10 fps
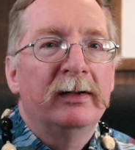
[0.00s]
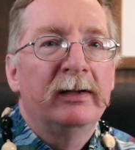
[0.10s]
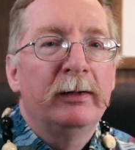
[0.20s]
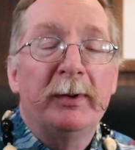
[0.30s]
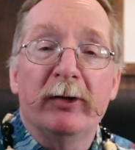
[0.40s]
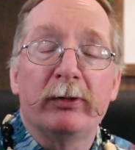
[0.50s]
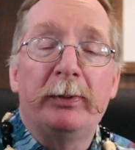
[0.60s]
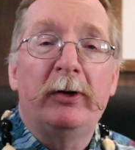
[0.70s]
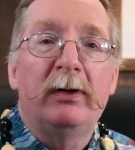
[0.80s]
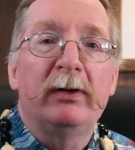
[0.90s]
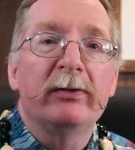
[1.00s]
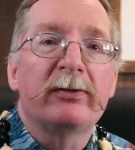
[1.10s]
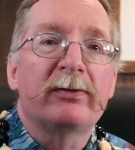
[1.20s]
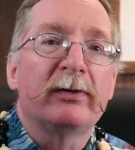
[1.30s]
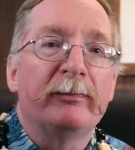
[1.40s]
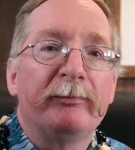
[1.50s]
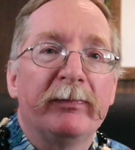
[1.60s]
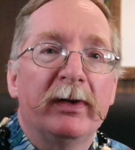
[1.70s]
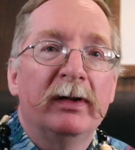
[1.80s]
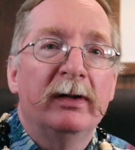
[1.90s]
The Apostle Paul's
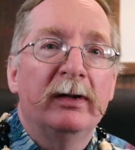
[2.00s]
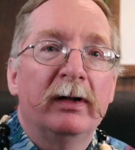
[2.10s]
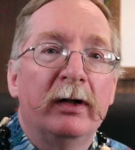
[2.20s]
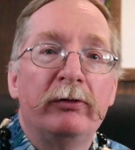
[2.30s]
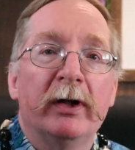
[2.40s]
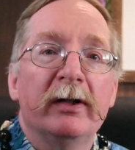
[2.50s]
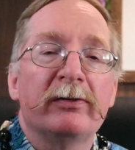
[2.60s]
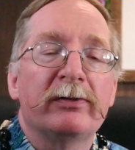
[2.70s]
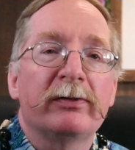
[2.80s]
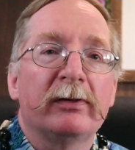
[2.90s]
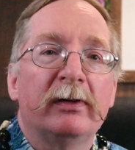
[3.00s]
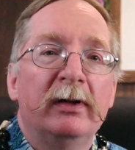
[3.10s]
address